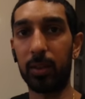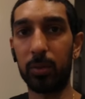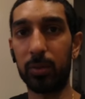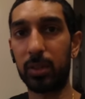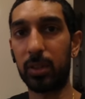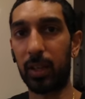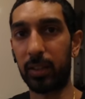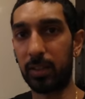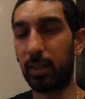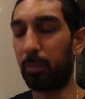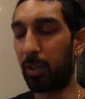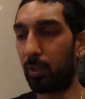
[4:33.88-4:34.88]
I could
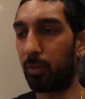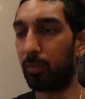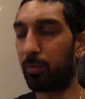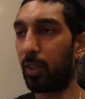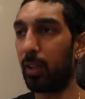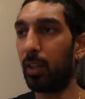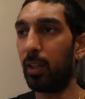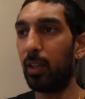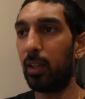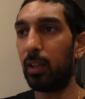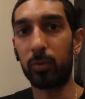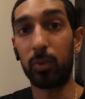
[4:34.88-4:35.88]
see a bit of
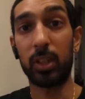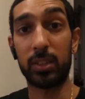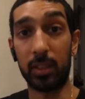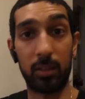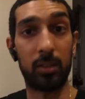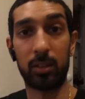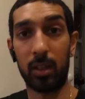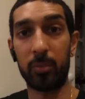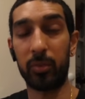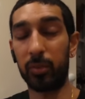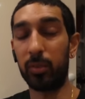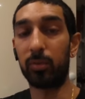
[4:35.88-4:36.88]
rusting
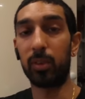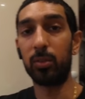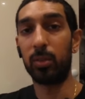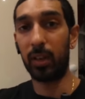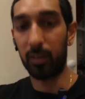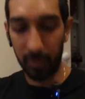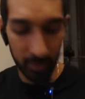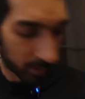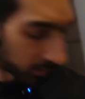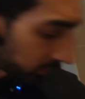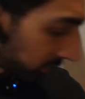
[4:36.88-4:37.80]
coming through the flue, and I found that